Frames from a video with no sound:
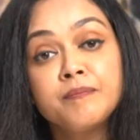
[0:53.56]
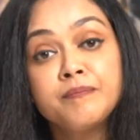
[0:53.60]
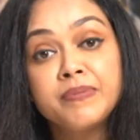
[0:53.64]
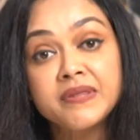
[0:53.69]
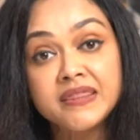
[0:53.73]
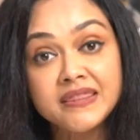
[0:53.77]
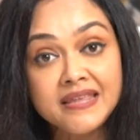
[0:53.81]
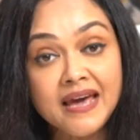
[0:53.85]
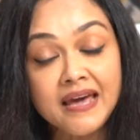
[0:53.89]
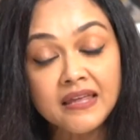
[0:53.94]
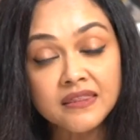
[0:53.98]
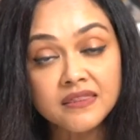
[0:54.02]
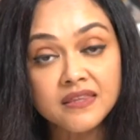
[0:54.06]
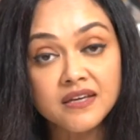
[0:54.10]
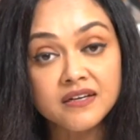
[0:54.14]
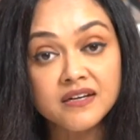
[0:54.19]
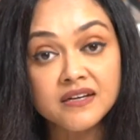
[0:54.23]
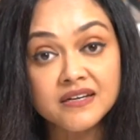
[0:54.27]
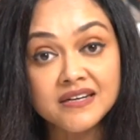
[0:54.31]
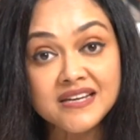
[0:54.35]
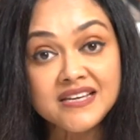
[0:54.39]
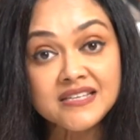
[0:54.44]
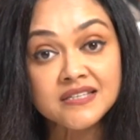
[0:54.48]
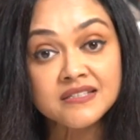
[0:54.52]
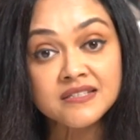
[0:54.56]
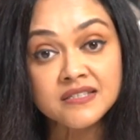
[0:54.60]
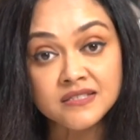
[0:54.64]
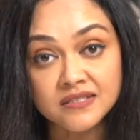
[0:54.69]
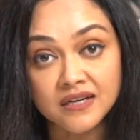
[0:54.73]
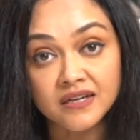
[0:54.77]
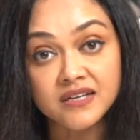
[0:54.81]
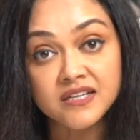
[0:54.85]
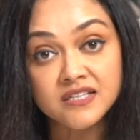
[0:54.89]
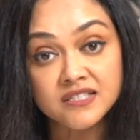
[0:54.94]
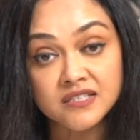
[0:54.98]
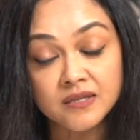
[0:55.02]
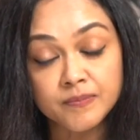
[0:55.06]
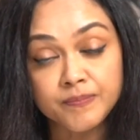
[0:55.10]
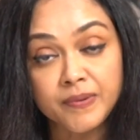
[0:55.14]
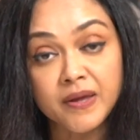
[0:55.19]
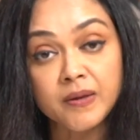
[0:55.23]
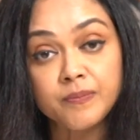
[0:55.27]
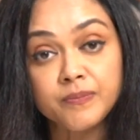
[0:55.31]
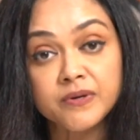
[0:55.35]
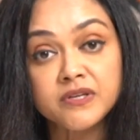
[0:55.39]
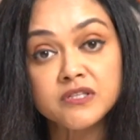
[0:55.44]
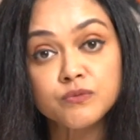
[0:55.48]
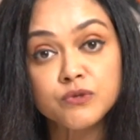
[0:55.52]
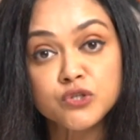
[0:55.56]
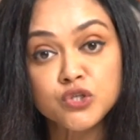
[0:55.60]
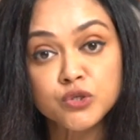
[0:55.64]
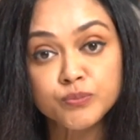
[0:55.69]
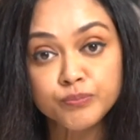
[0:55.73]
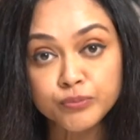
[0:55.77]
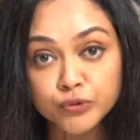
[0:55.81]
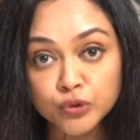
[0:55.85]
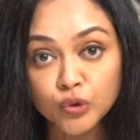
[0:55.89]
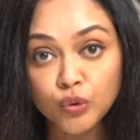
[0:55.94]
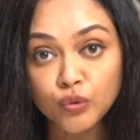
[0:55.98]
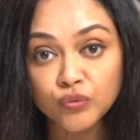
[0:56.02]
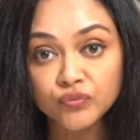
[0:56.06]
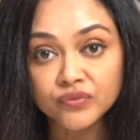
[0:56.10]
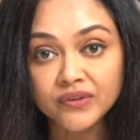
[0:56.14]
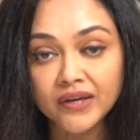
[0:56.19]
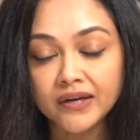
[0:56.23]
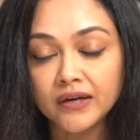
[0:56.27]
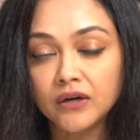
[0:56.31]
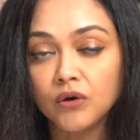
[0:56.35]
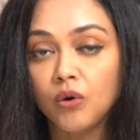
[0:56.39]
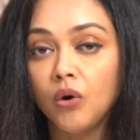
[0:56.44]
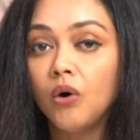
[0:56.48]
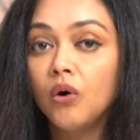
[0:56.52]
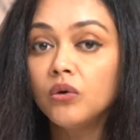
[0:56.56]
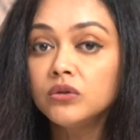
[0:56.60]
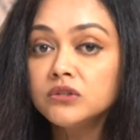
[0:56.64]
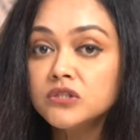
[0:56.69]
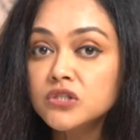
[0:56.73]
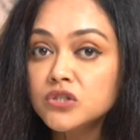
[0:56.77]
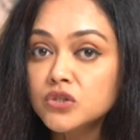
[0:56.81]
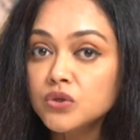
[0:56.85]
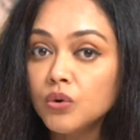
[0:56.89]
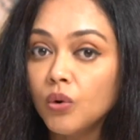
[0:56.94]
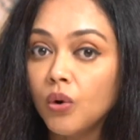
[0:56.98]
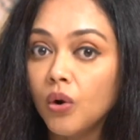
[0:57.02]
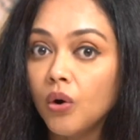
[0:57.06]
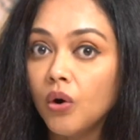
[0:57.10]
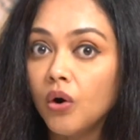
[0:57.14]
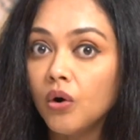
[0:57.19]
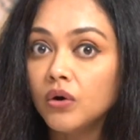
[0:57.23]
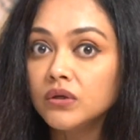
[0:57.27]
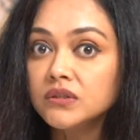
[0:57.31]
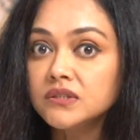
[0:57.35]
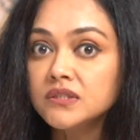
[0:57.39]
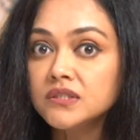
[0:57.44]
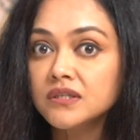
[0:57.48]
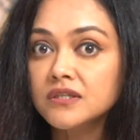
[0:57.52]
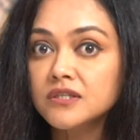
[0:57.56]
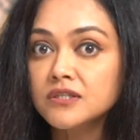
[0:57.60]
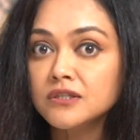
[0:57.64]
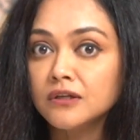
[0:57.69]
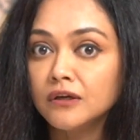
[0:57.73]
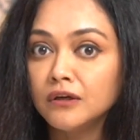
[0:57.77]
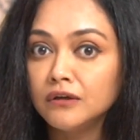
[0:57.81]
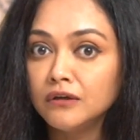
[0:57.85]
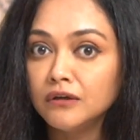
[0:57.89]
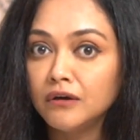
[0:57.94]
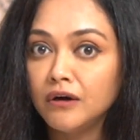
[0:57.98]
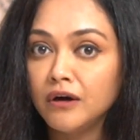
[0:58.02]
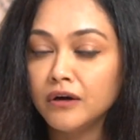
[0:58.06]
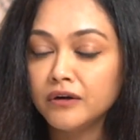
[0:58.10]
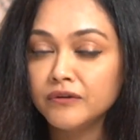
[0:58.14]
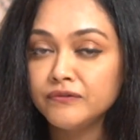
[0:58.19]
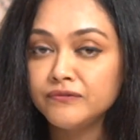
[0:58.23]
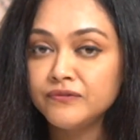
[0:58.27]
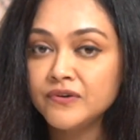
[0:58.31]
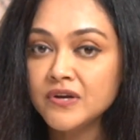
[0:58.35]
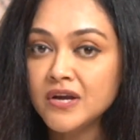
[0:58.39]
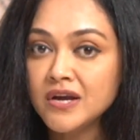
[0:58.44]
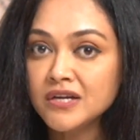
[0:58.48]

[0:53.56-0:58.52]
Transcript: But then there are recent studies and papers which prove that it also alters a lot of